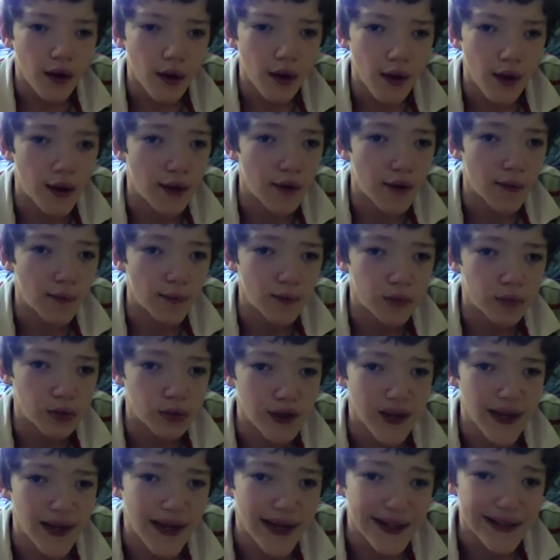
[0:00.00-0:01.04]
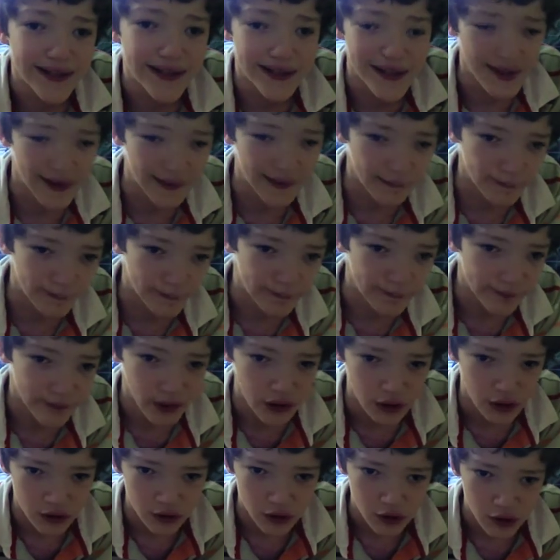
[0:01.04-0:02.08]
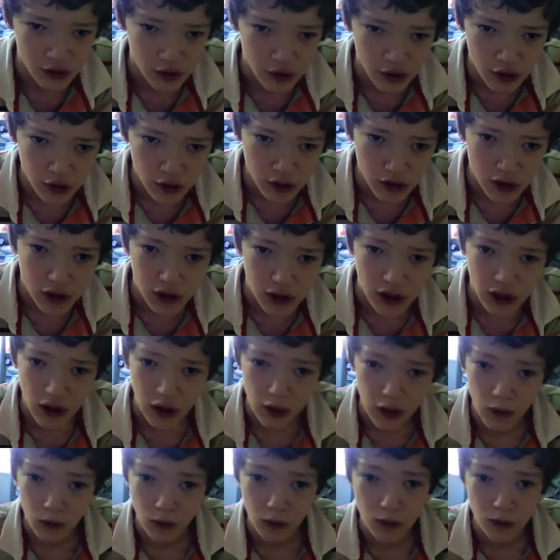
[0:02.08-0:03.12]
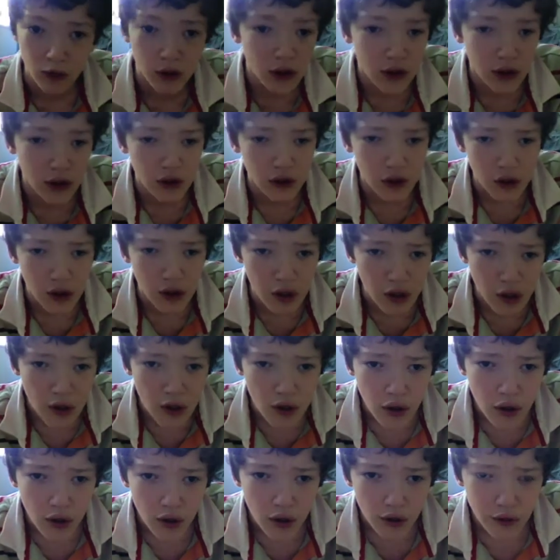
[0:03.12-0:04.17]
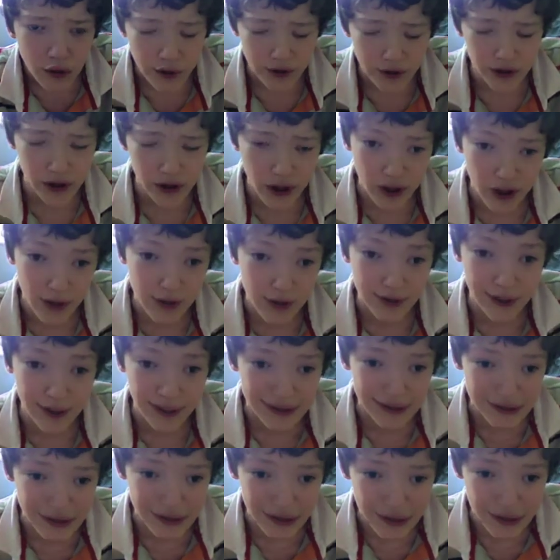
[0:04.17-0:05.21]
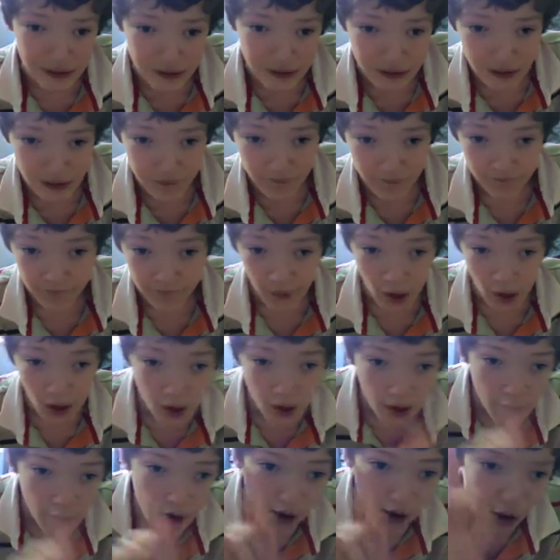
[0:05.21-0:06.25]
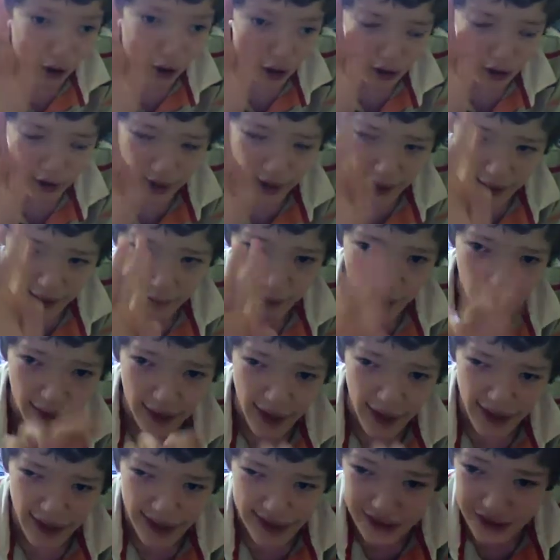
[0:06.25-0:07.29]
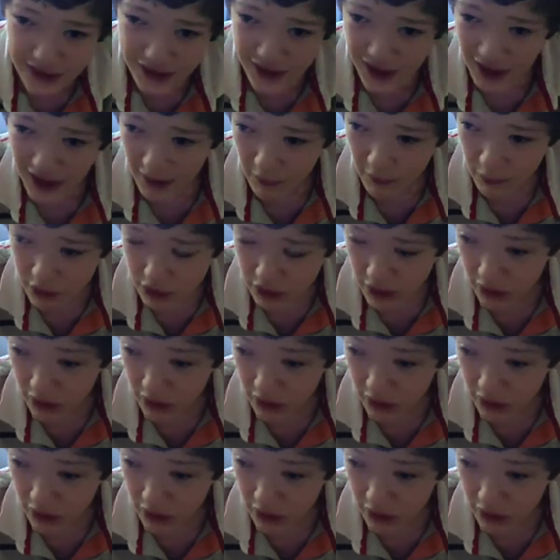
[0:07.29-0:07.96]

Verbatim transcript: Uh, pleasing to the search engine. Okay, my next tip to